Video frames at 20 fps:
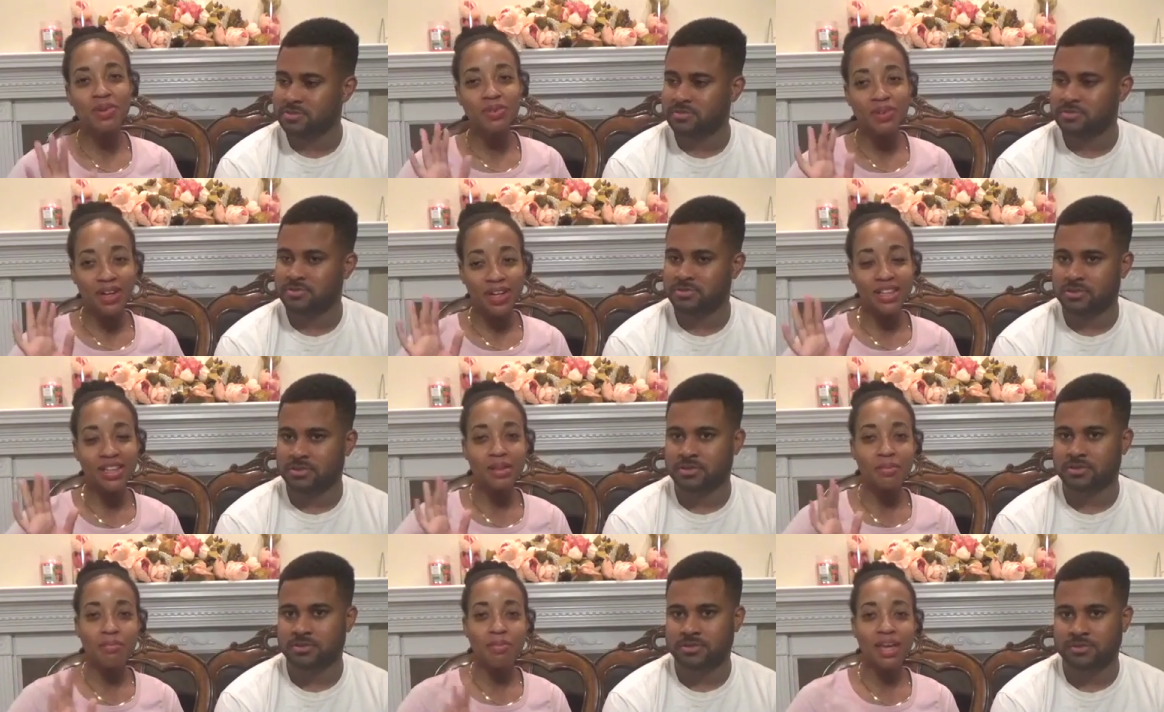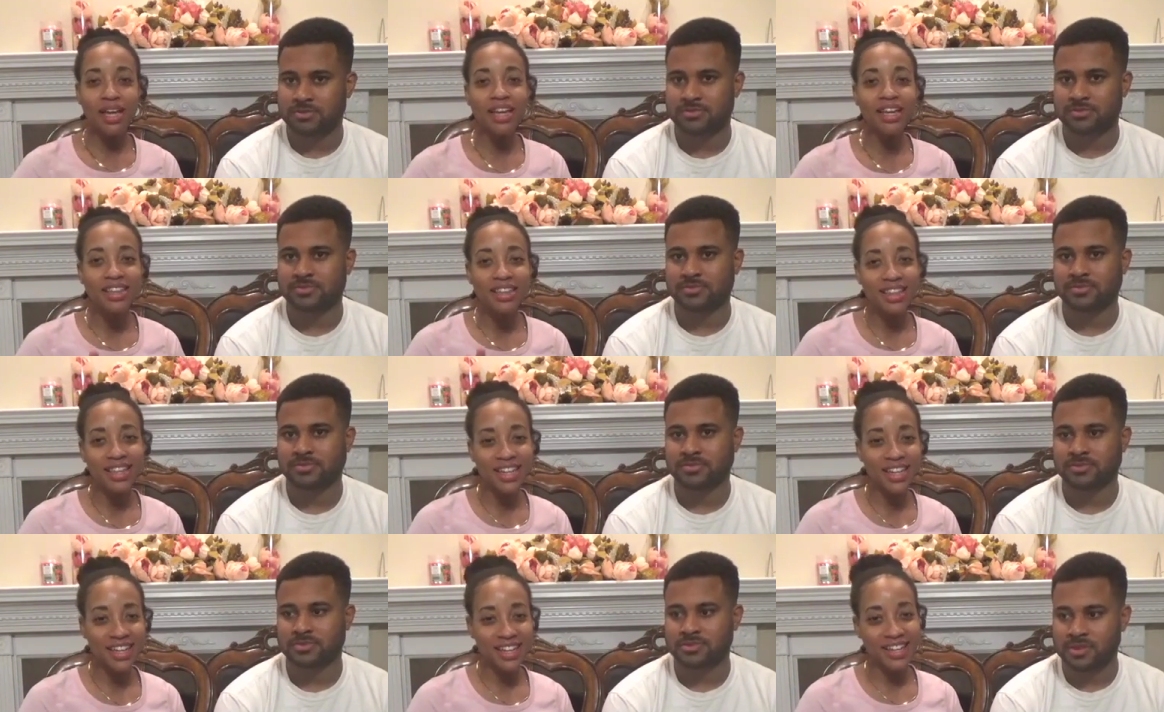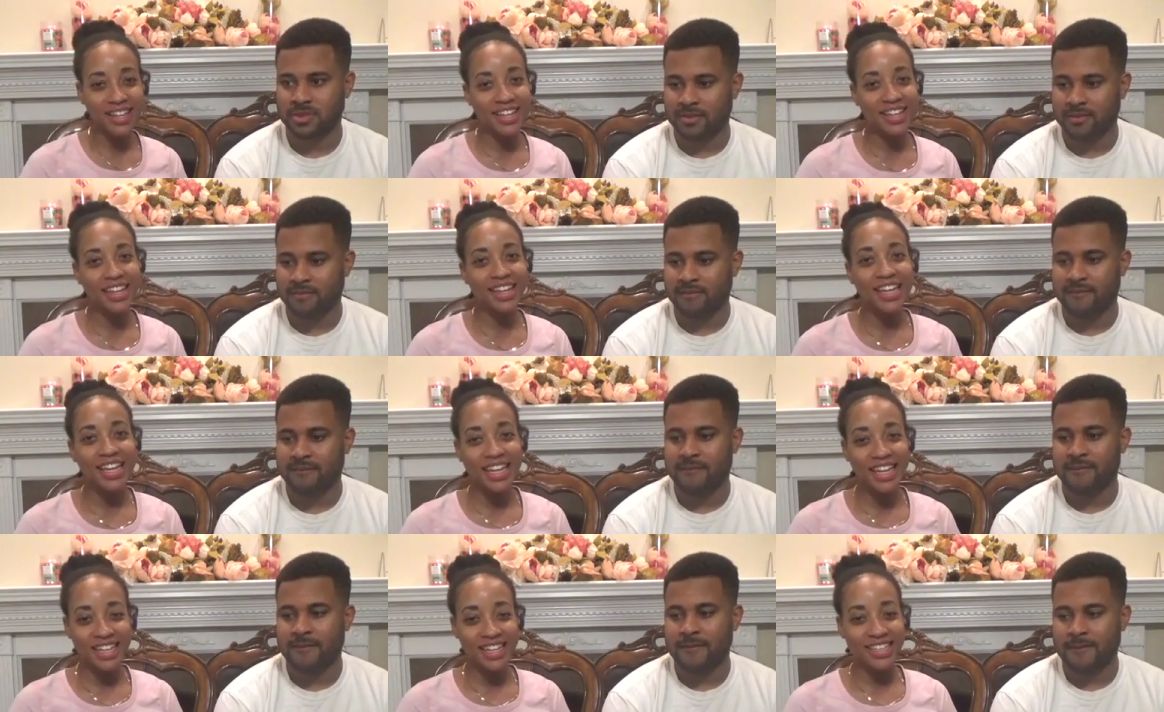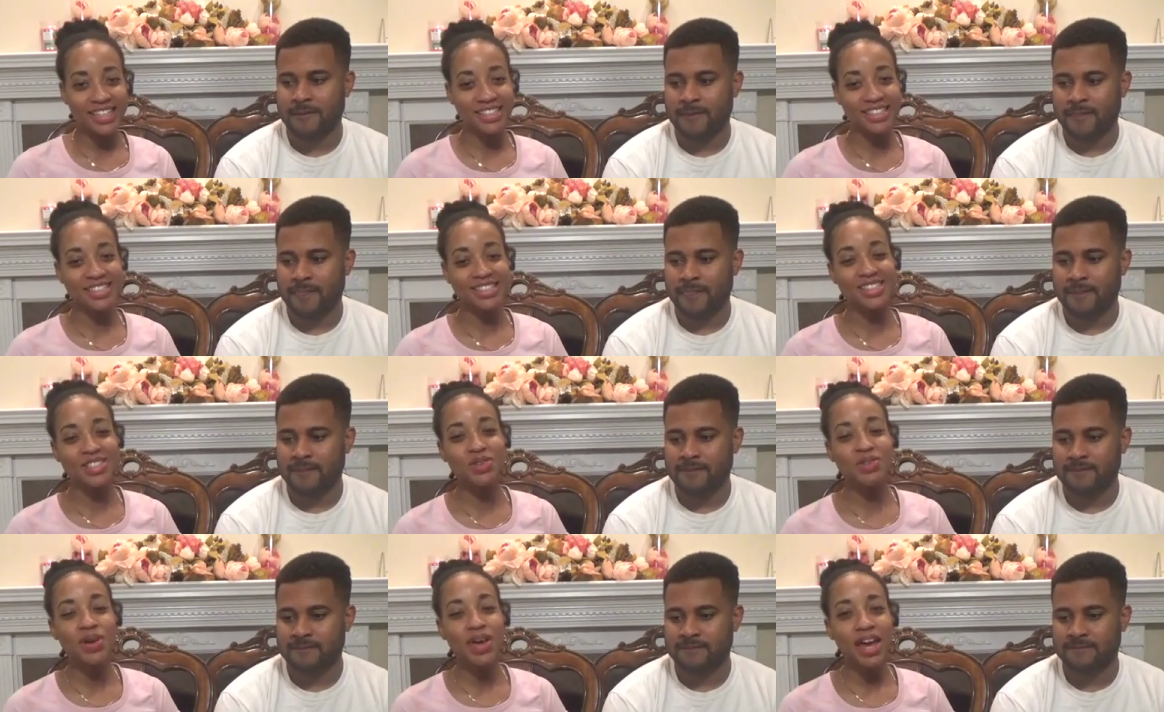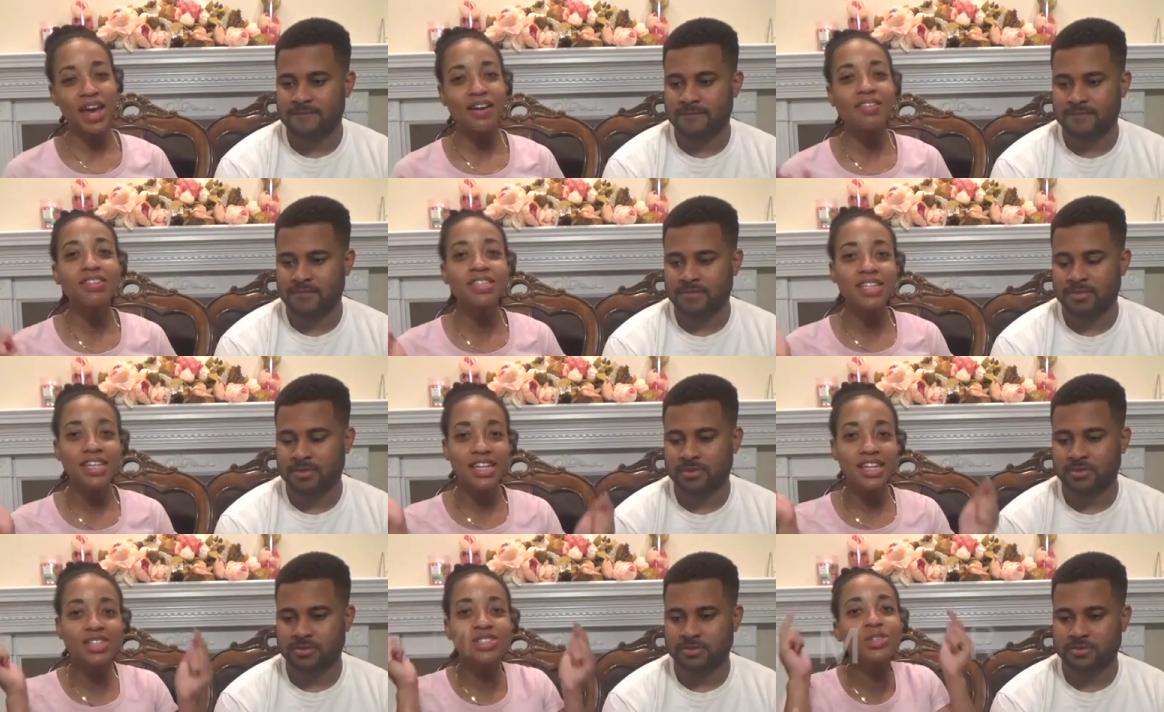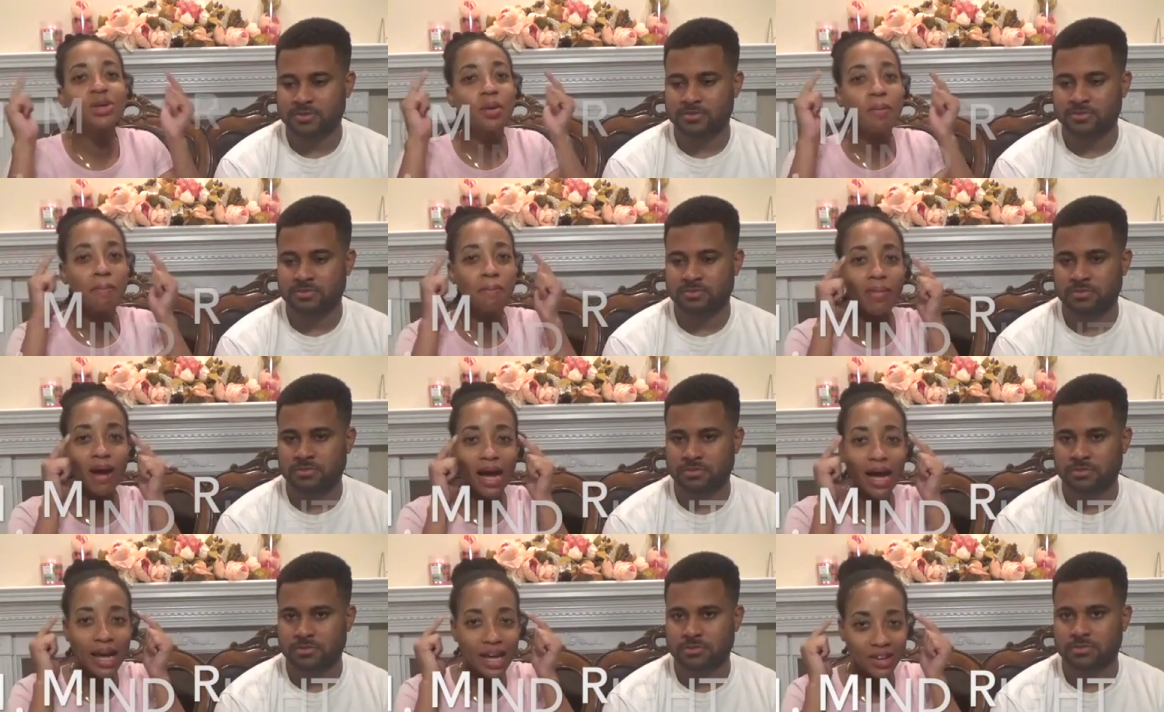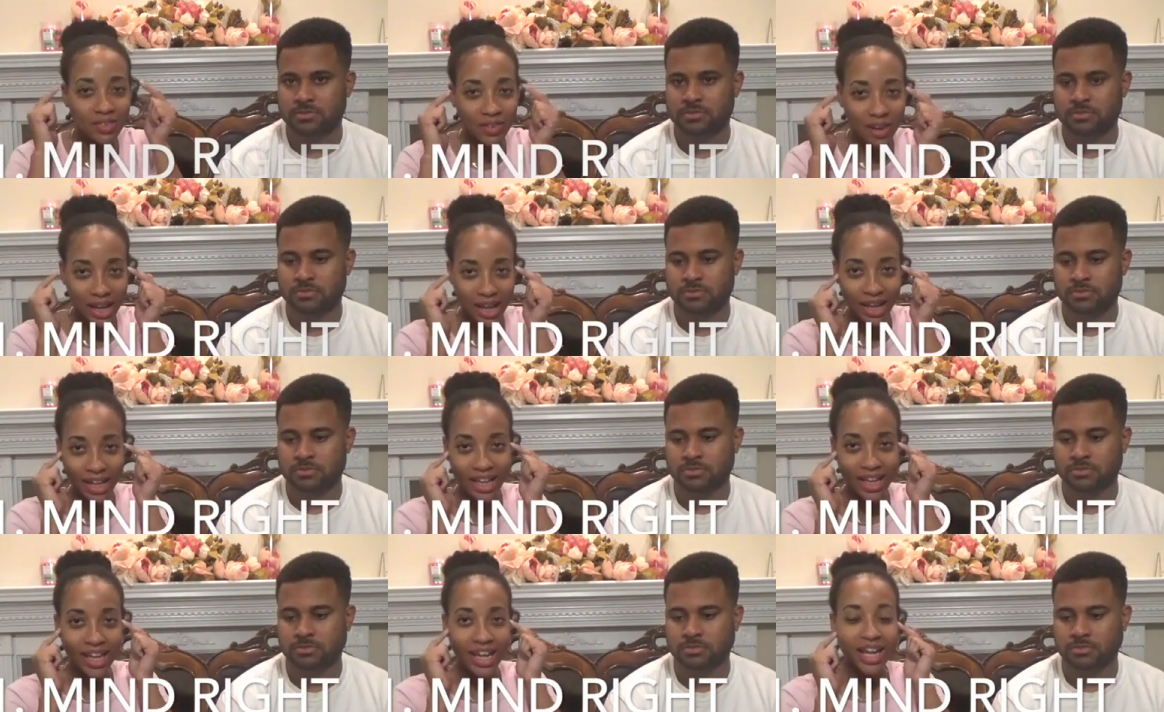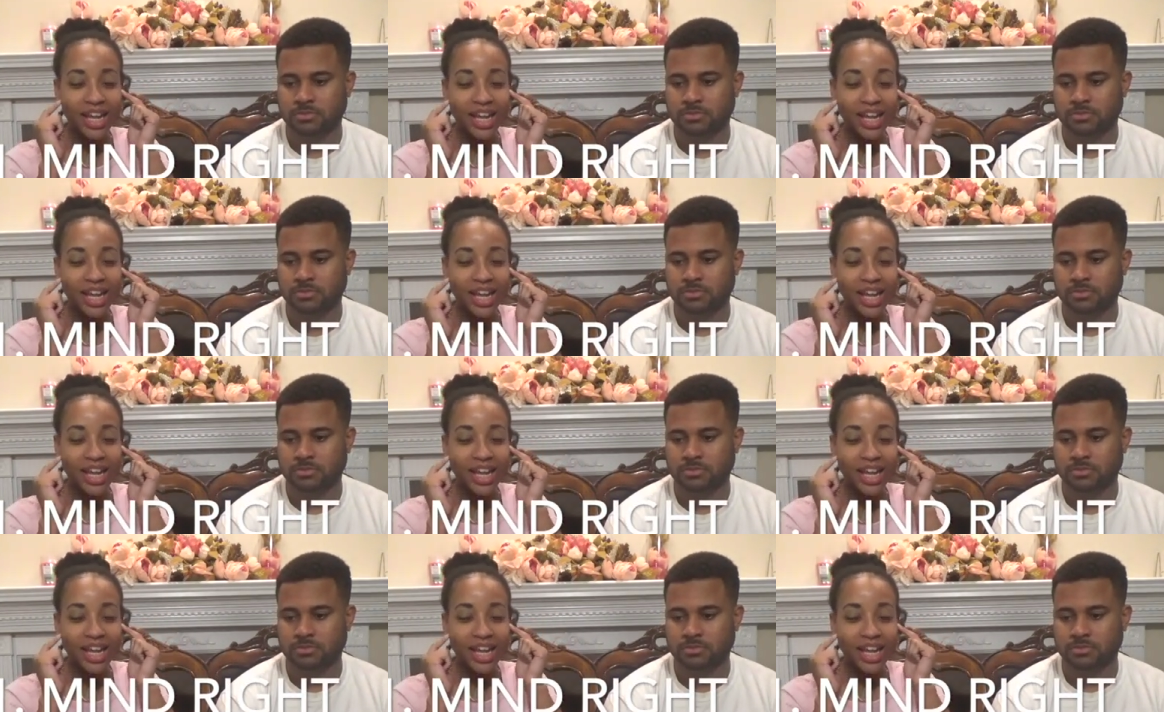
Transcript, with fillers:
Speaker 1: one, the main thing is you have to get your mind right